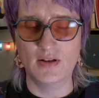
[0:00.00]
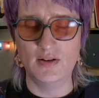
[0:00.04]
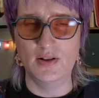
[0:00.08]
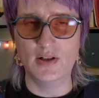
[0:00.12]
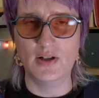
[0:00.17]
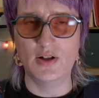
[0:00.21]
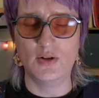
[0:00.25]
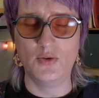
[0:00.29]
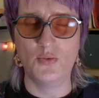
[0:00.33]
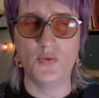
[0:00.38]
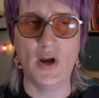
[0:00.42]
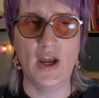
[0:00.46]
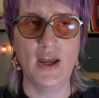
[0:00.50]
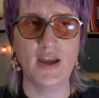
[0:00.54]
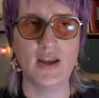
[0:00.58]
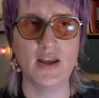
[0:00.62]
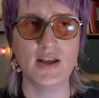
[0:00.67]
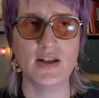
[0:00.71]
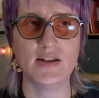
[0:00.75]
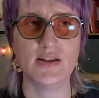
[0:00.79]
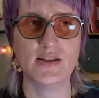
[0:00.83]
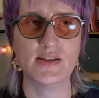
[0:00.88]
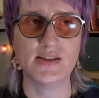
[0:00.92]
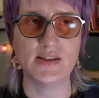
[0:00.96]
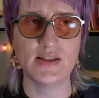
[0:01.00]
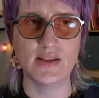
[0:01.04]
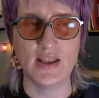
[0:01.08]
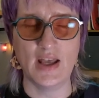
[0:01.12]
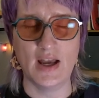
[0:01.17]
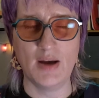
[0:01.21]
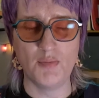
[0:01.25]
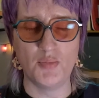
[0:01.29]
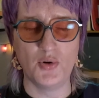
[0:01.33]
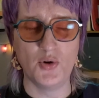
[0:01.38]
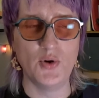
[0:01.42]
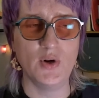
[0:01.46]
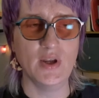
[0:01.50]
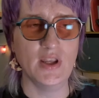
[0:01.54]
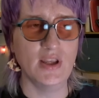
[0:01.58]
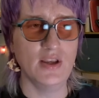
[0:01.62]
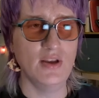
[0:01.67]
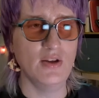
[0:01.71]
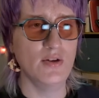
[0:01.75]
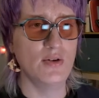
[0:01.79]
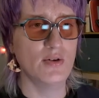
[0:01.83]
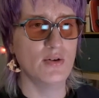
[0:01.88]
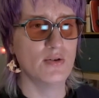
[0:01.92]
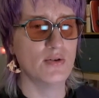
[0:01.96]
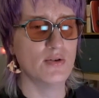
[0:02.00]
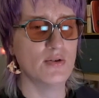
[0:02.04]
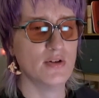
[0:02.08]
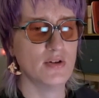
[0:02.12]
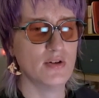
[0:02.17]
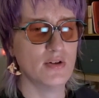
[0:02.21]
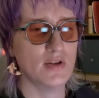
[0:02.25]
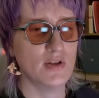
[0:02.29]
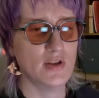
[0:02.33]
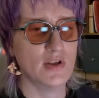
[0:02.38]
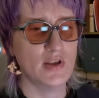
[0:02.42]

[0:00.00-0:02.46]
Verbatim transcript: little wagons that point you